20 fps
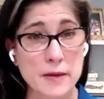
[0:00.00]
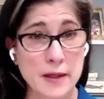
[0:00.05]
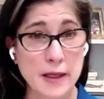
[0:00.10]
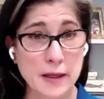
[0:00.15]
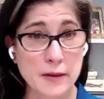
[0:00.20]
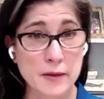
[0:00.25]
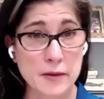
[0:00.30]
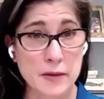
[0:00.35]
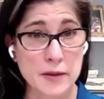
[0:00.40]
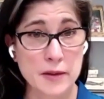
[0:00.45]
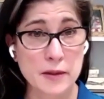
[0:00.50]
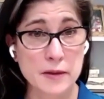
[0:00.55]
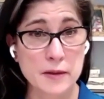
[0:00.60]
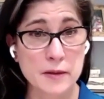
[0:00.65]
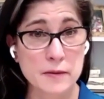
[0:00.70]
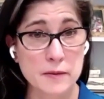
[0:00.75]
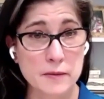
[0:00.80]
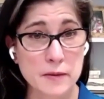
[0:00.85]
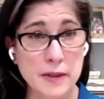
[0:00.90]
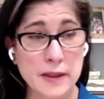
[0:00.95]
that is
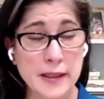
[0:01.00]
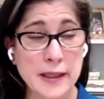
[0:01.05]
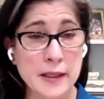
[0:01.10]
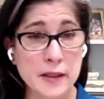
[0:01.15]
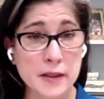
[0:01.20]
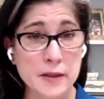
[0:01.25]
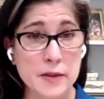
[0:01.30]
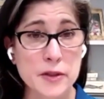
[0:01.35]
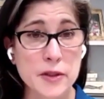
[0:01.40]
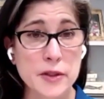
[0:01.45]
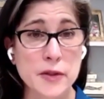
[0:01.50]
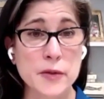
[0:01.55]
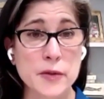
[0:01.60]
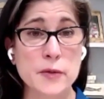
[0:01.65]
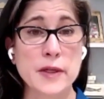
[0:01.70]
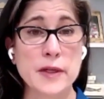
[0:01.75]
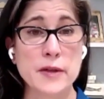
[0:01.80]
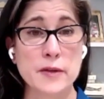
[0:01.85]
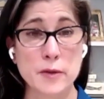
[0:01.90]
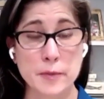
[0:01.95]
linked
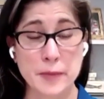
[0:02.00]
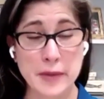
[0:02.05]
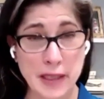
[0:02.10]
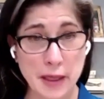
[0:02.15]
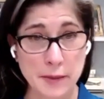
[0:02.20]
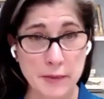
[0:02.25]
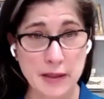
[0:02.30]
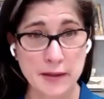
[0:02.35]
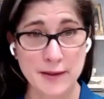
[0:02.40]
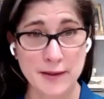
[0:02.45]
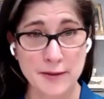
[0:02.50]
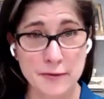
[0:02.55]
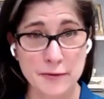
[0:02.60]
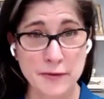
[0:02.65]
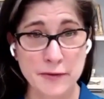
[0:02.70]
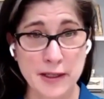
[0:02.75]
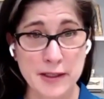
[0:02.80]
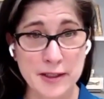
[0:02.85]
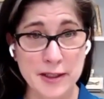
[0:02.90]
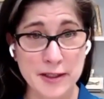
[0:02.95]
to either becoming
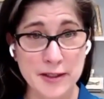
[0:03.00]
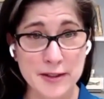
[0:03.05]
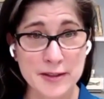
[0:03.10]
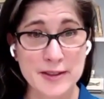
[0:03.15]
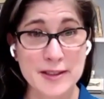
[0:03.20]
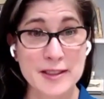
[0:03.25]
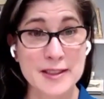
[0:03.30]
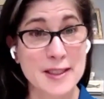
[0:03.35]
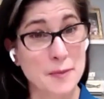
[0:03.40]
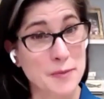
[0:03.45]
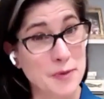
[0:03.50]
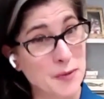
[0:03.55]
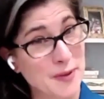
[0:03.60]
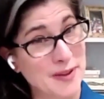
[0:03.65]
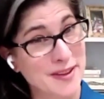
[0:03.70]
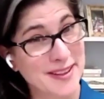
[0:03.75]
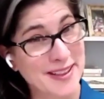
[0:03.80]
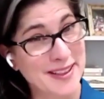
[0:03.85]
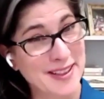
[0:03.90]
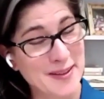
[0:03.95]
infected,
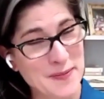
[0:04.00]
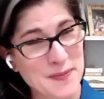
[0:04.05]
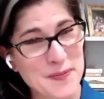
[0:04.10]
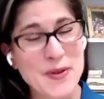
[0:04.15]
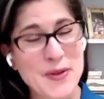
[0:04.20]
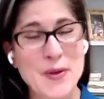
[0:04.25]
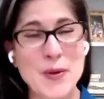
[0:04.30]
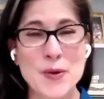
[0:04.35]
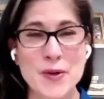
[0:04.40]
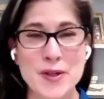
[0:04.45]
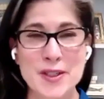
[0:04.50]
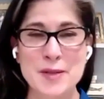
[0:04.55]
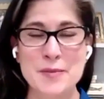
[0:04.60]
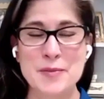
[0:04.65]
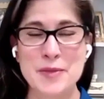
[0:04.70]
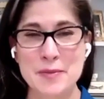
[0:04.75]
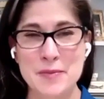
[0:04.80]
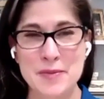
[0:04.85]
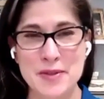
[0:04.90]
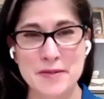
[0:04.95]
susceptibility, or symptom